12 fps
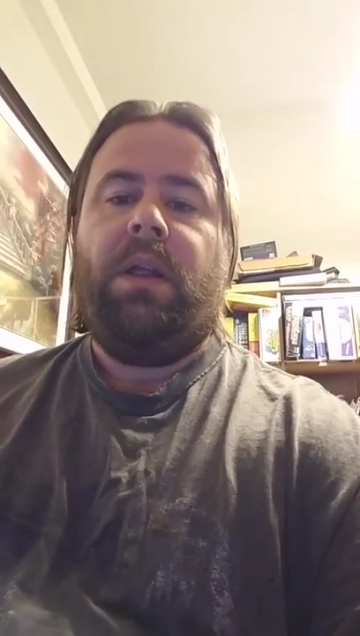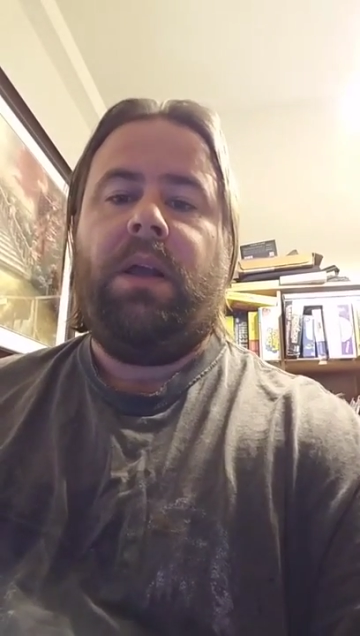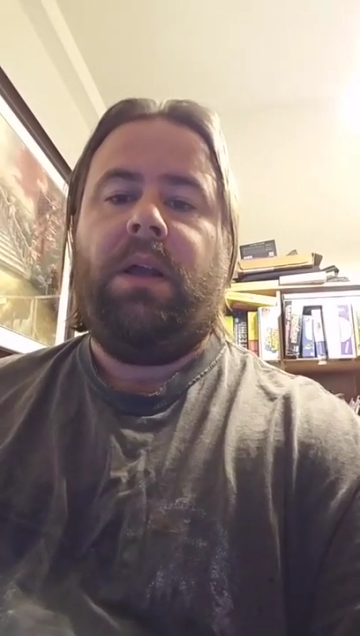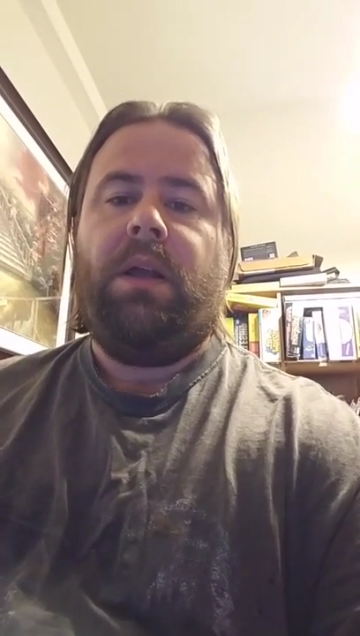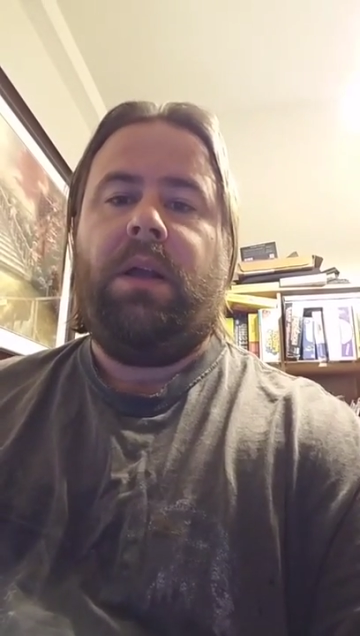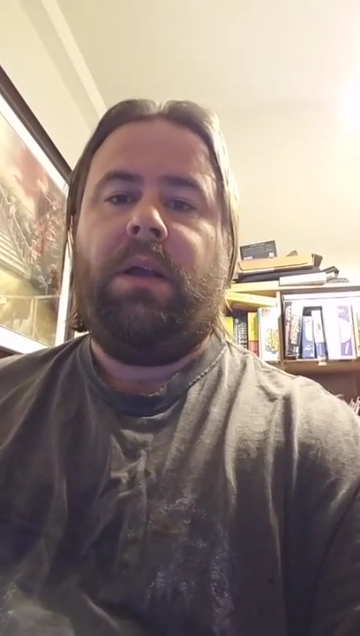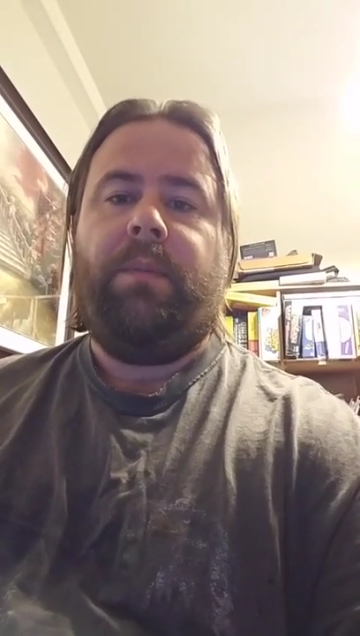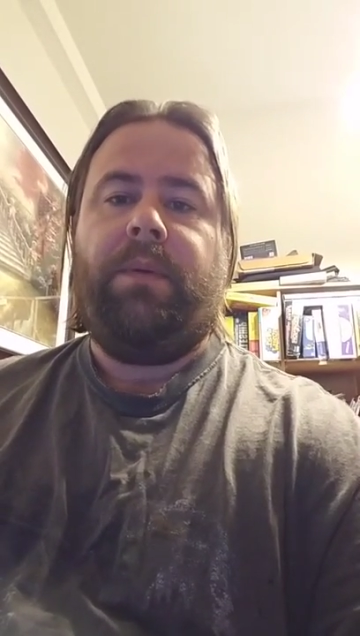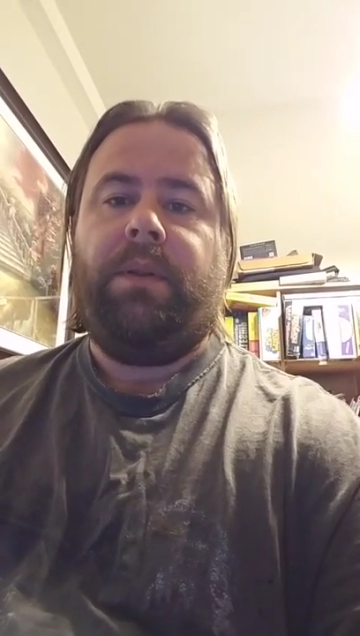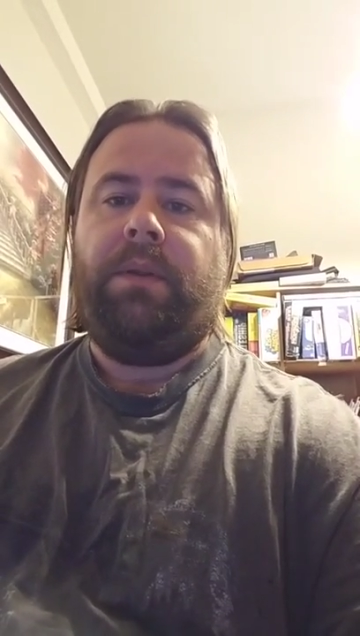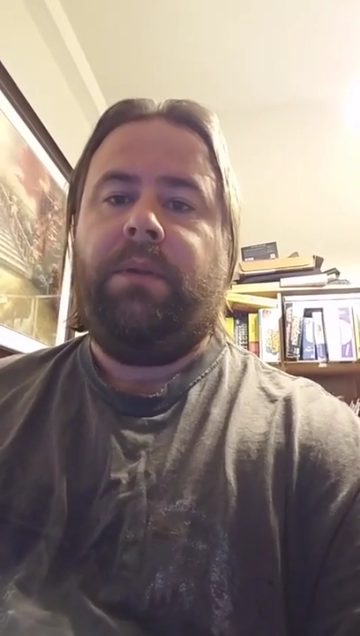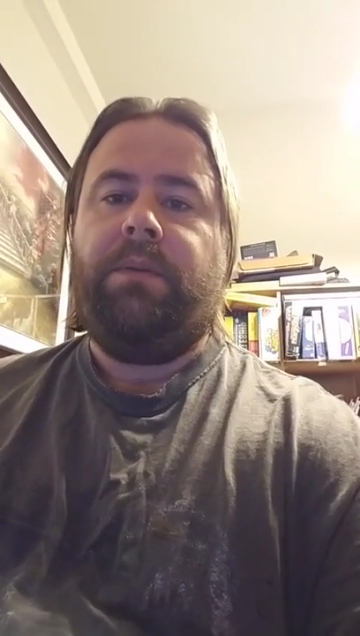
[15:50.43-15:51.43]
up
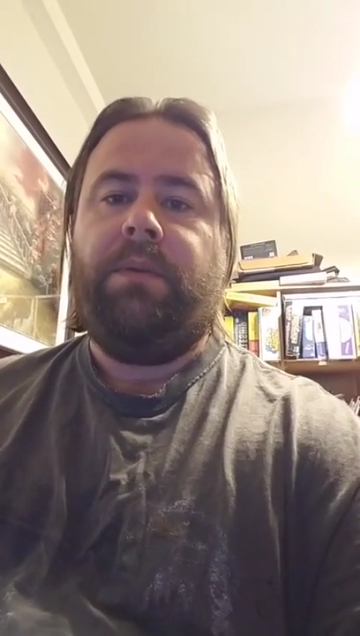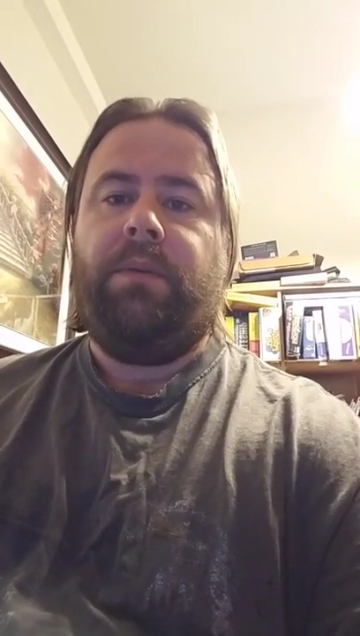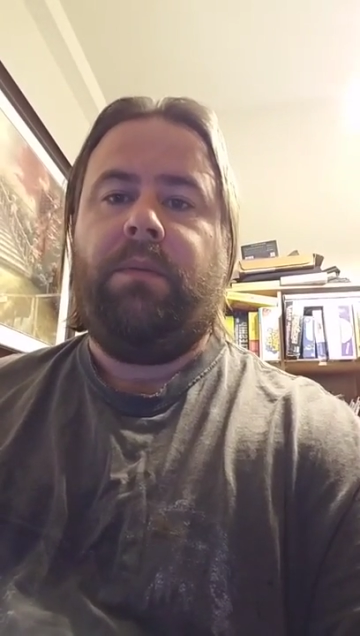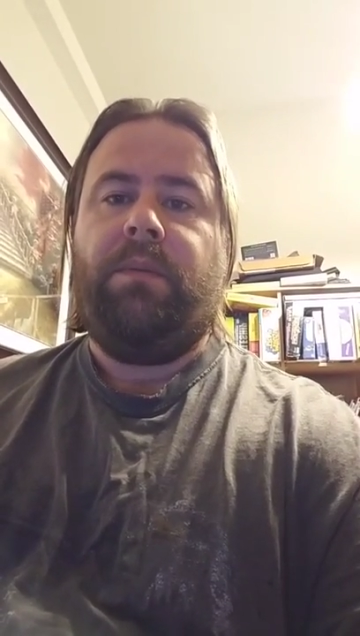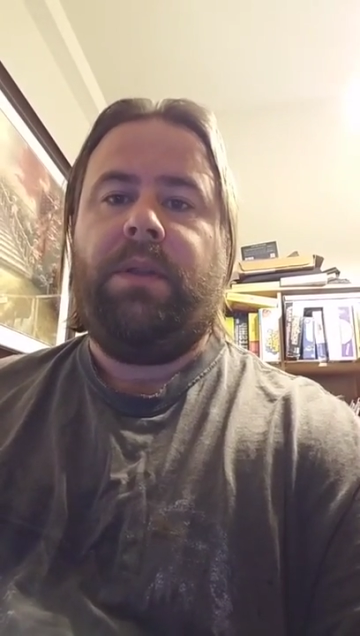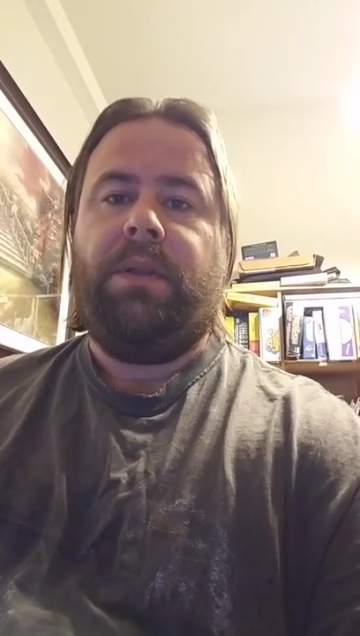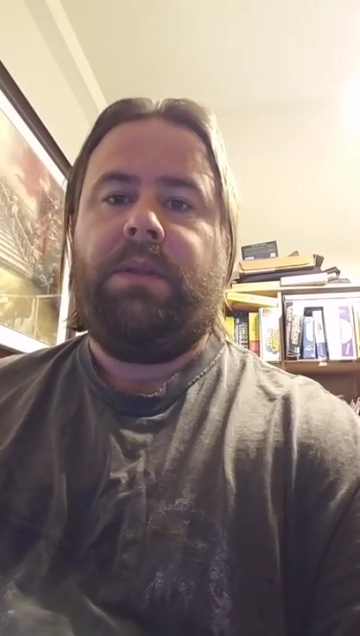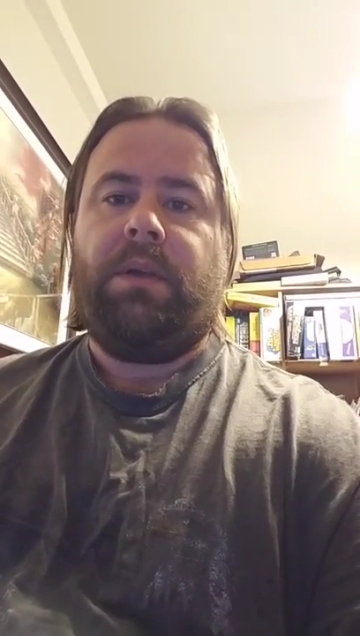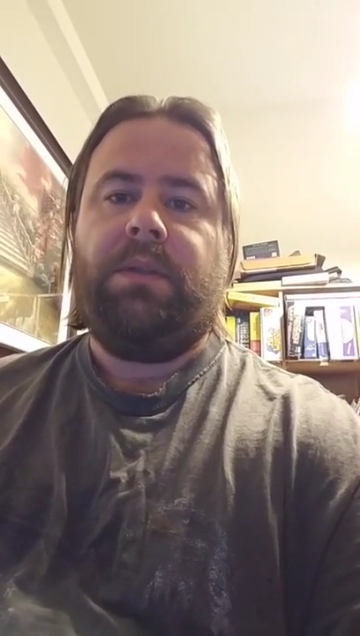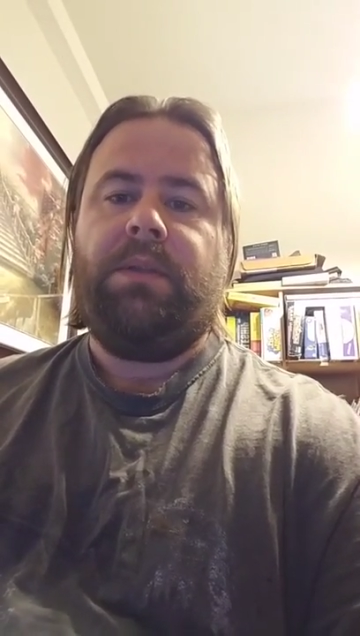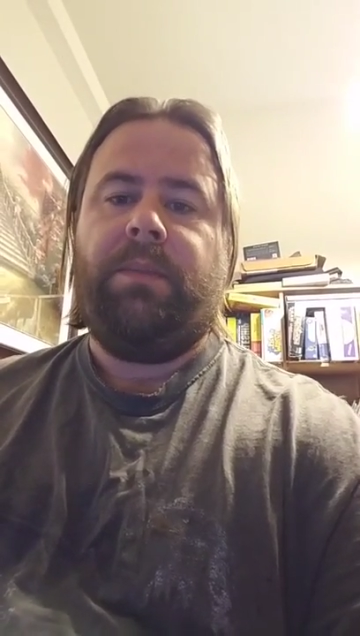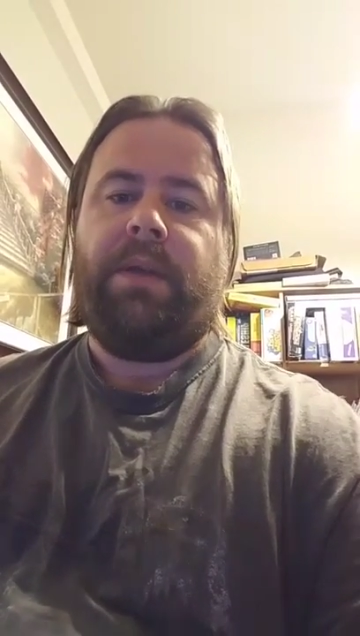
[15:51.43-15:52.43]
on YouTube that
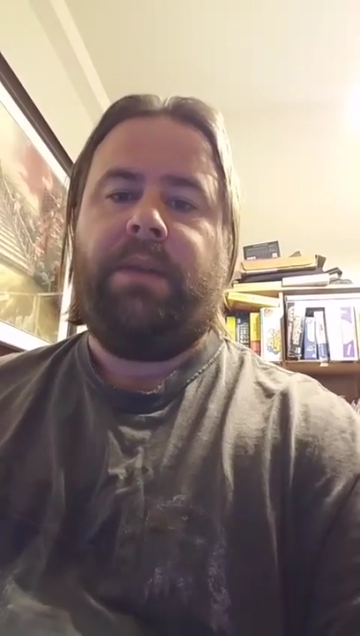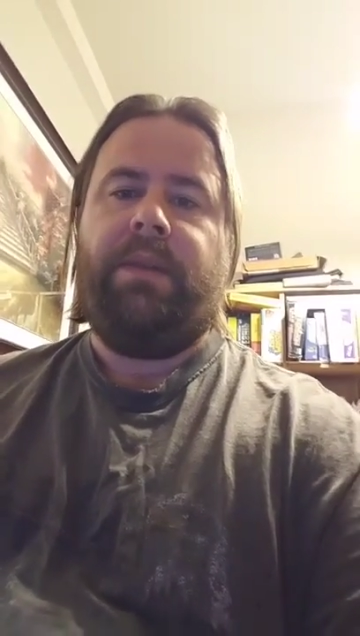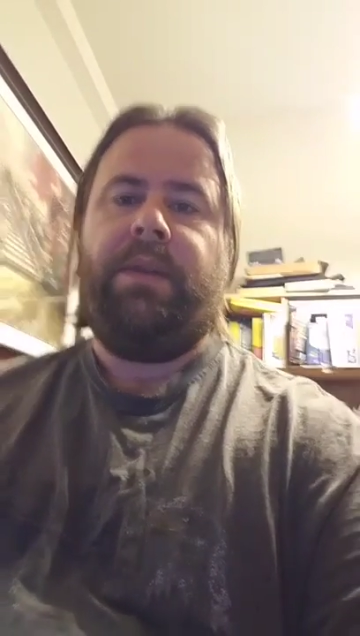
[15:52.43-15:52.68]
talks about